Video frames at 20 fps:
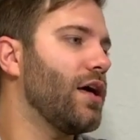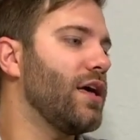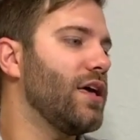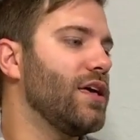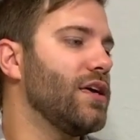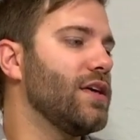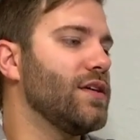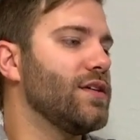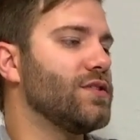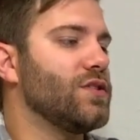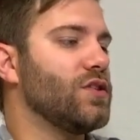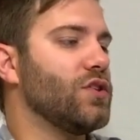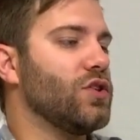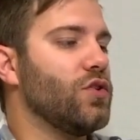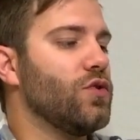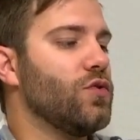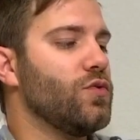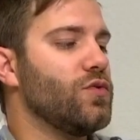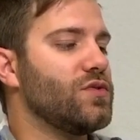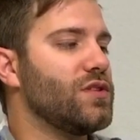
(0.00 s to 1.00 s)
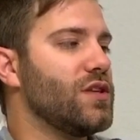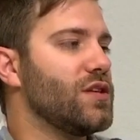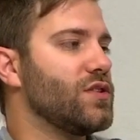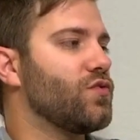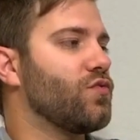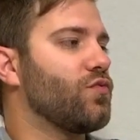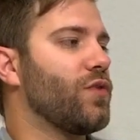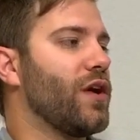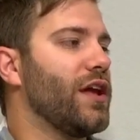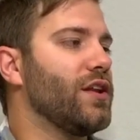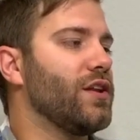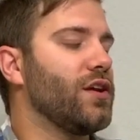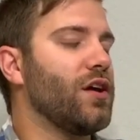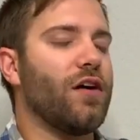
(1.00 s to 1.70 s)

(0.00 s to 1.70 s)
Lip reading: is use this rain